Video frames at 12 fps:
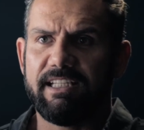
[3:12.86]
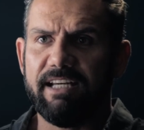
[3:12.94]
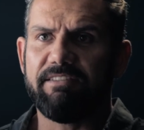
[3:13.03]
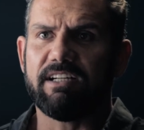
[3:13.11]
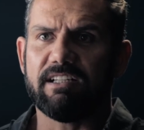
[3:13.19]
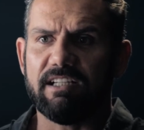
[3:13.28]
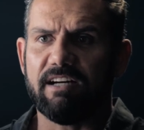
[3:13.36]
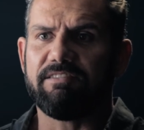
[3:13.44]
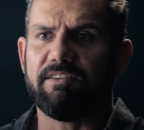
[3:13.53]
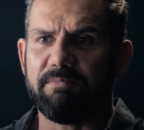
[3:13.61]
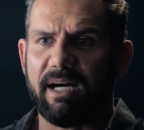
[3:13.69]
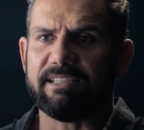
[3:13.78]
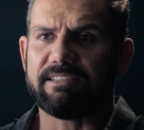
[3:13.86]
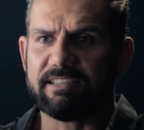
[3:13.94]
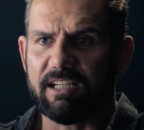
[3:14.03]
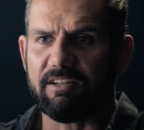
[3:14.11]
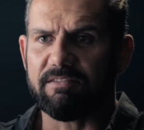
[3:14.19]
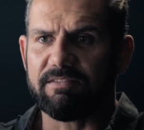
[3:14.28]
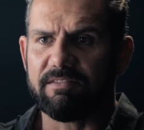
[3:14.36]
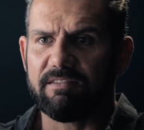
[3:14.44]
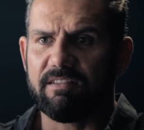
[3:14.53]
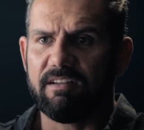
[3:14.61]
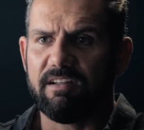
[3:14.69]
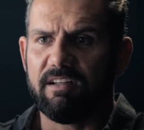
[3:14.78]
given enough of myself,
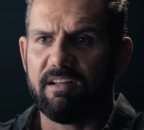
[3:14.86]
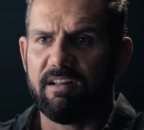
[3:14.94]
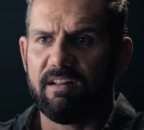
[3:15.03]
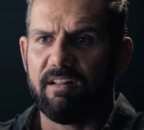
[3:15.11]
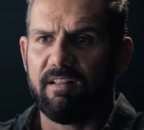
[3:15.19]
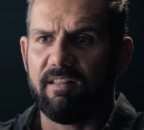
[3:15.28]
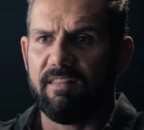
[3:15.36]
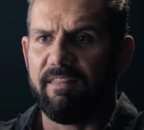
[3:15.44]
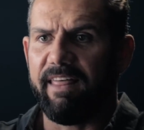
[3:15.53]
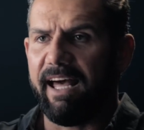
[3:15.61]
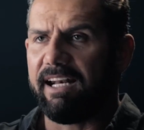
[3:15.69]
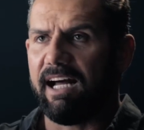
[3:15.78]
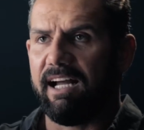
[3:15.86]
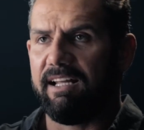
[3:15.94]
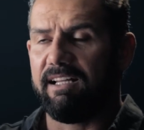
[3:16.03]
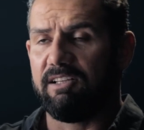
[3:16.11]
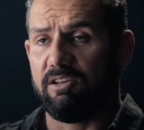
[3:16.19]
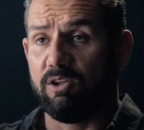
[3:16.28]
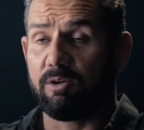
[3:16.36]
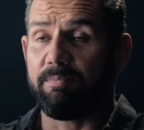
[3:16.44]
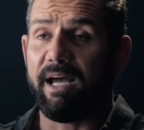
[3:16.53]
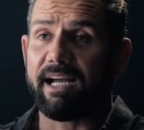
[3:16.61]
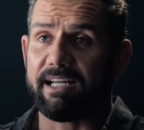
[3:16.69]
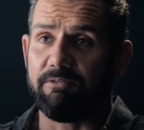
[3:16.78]
that I
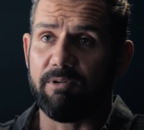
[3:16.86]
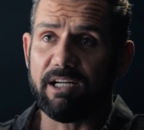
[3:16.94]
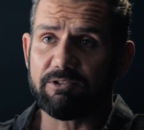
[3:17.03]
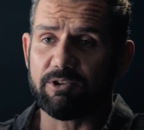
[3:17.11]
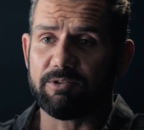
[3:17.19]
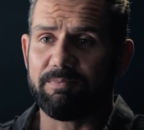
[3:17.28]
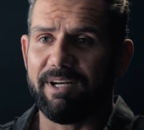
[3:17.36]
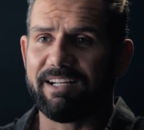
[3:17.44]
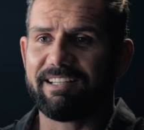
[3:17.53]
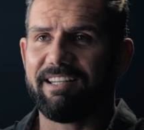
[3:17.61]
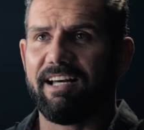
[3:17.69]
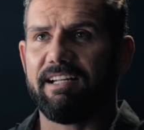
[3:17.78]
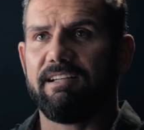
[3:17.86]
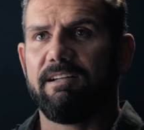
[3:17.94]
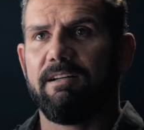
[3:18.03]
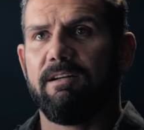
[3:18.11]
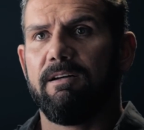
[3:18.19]
look back in retrospect that